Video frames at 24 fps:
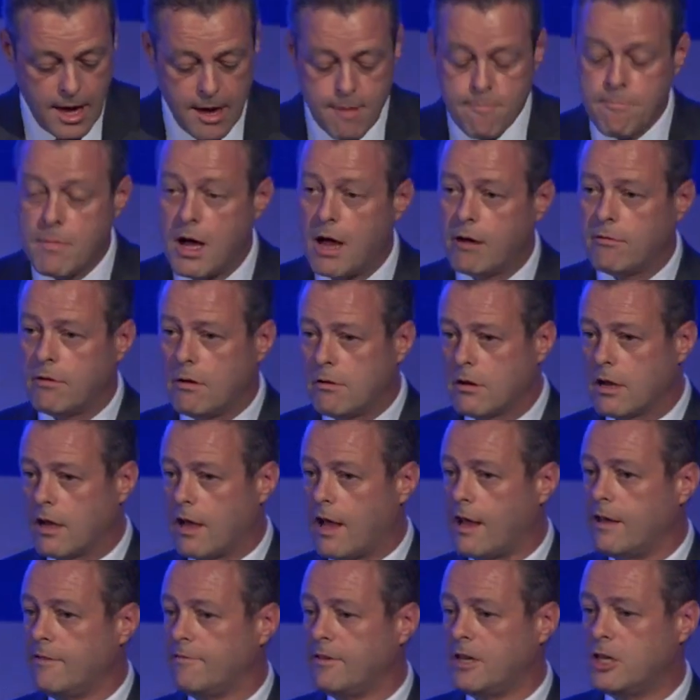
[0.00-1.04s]
In my role at
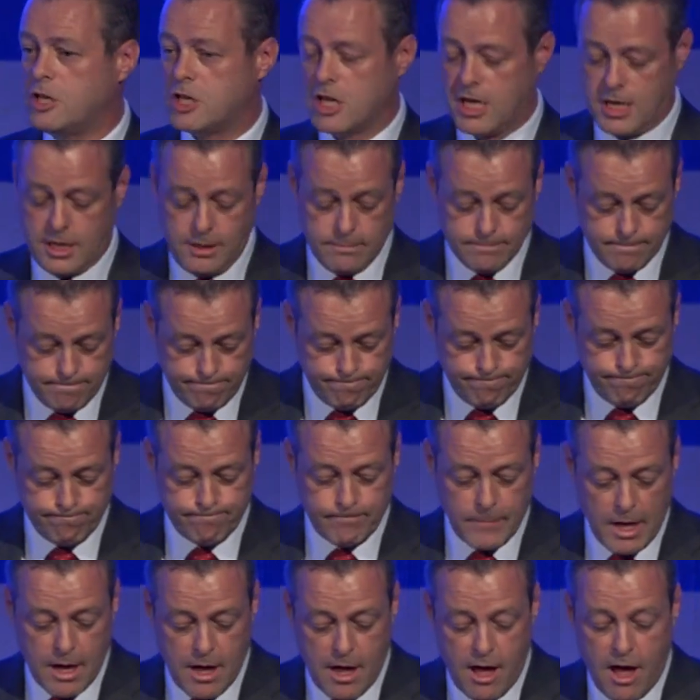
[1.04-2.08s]
AVG,
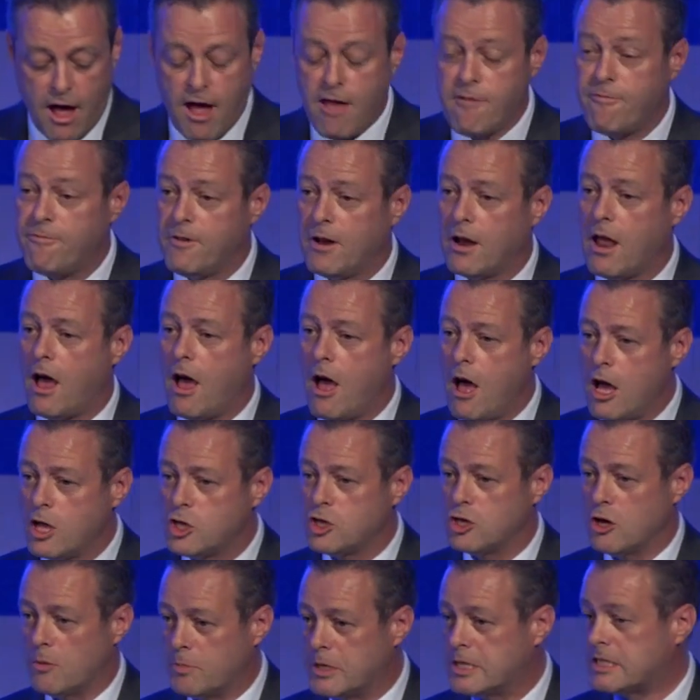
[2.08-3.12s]
I feel
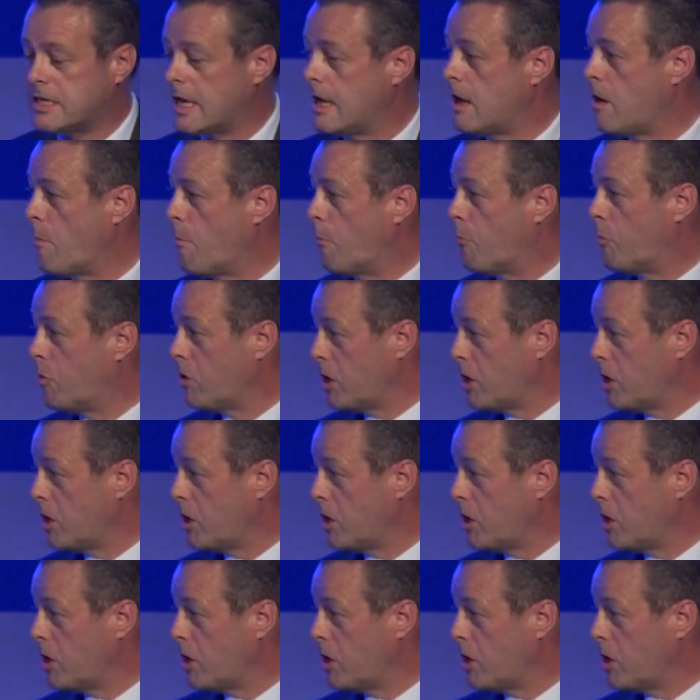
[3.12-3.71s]
our job is to help